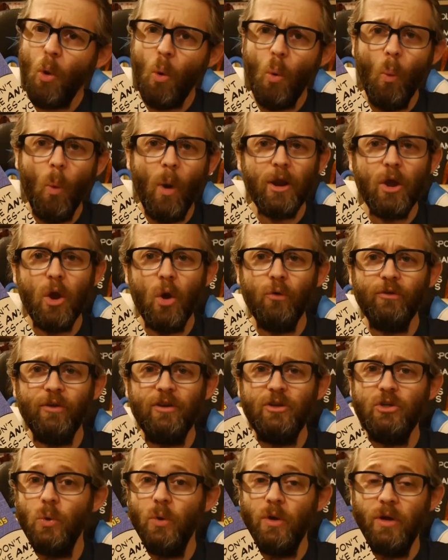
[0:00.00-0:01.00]
what goes
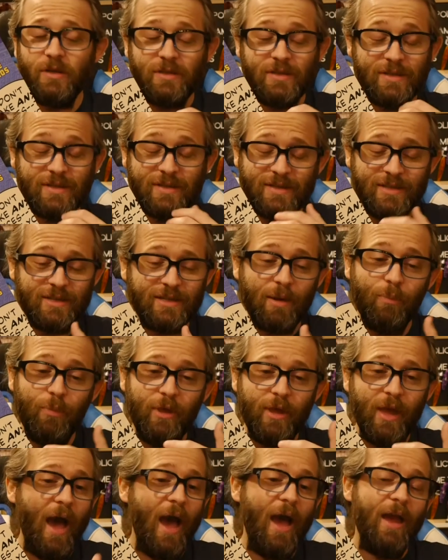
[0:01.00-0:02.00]
into it, is just
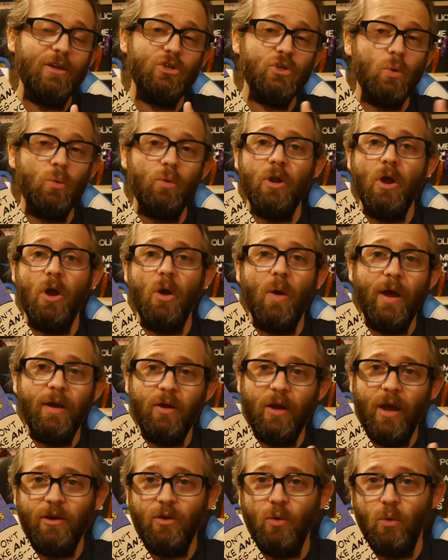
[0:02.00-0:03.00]
something I don't know. I
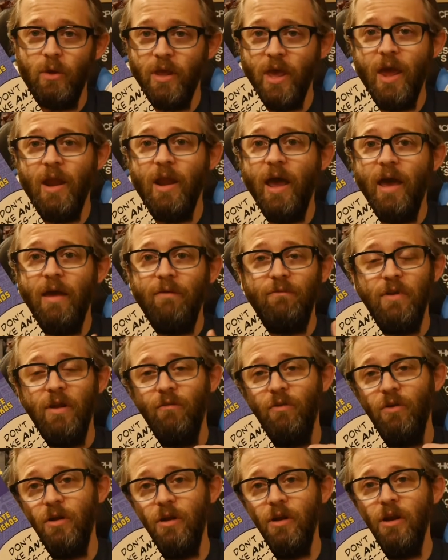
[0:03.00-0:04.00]
don't get. I've
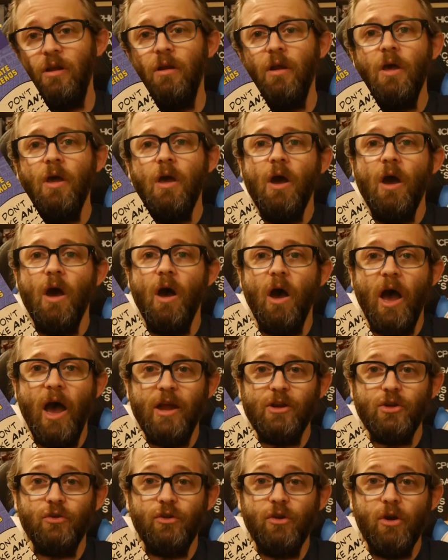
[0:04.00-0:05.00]
never done it. I just